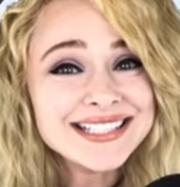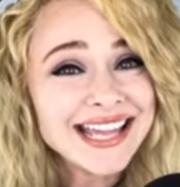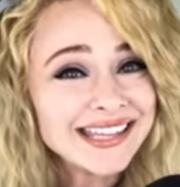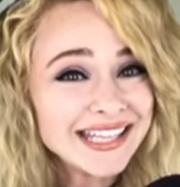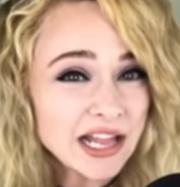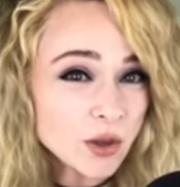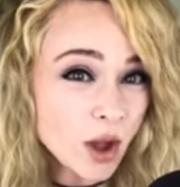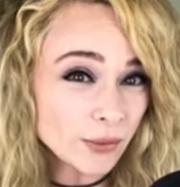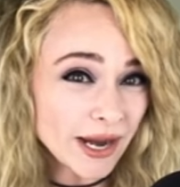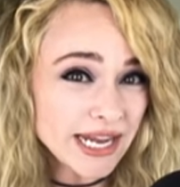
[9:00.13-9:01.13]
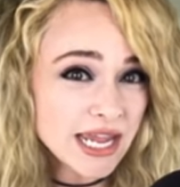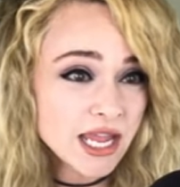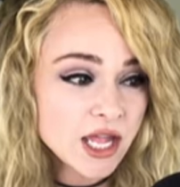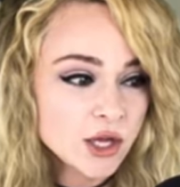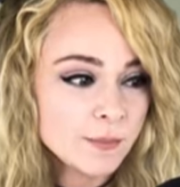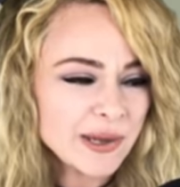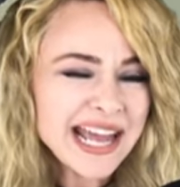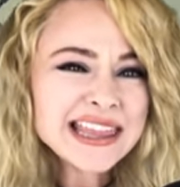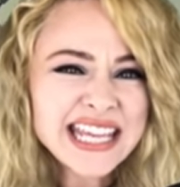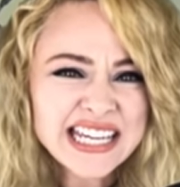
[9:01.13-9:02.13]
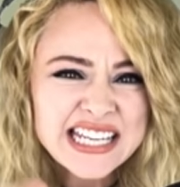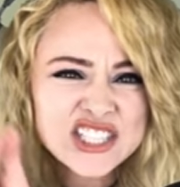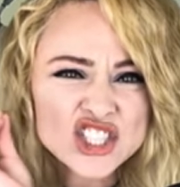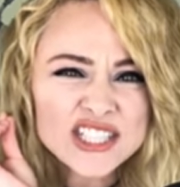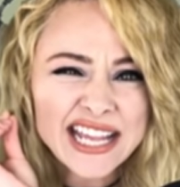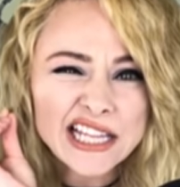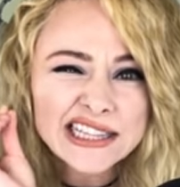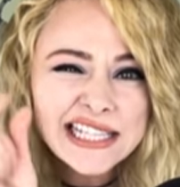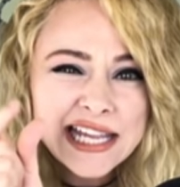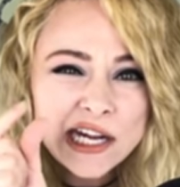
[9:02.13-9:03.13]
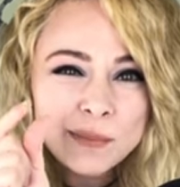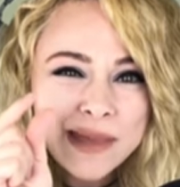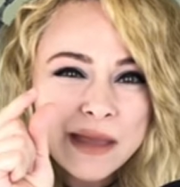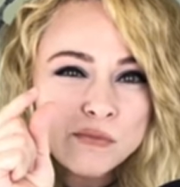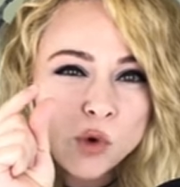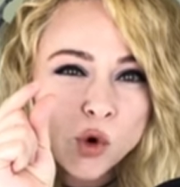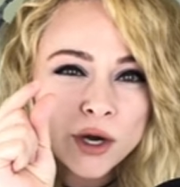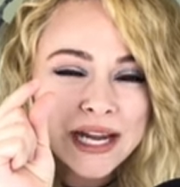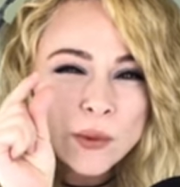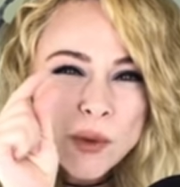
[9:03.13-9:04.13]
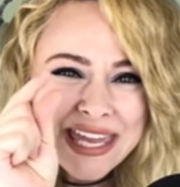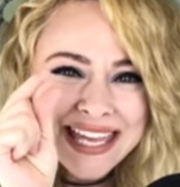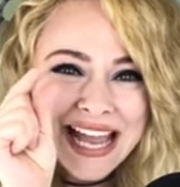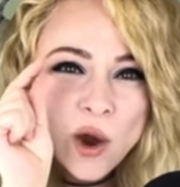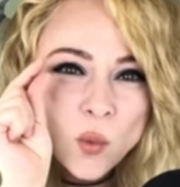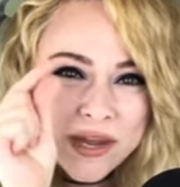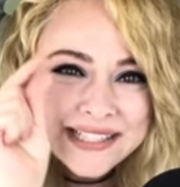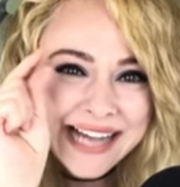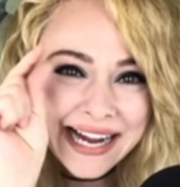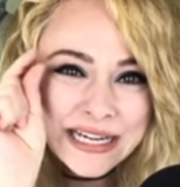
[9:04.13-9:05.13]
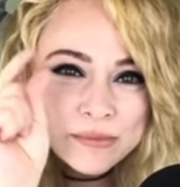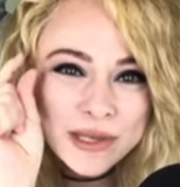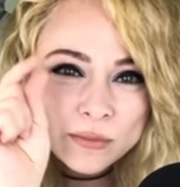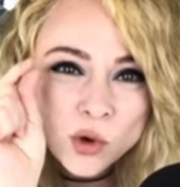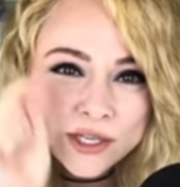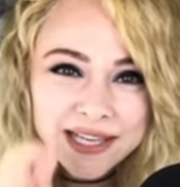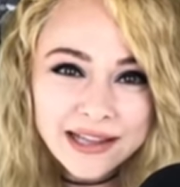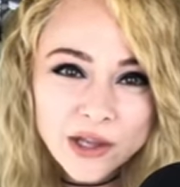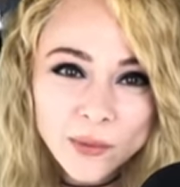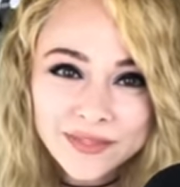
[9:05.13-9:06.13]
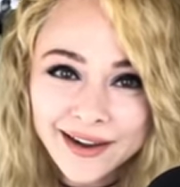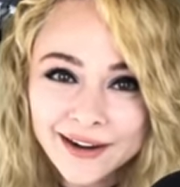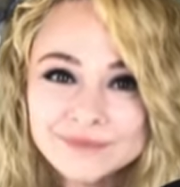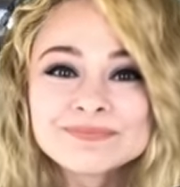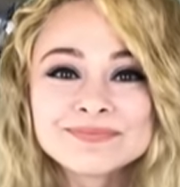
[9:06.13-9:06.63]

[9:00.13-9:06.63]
slightly yellow already, but I think it needs just like a little bit more, a wee, a wee tiny bit more yellow in there.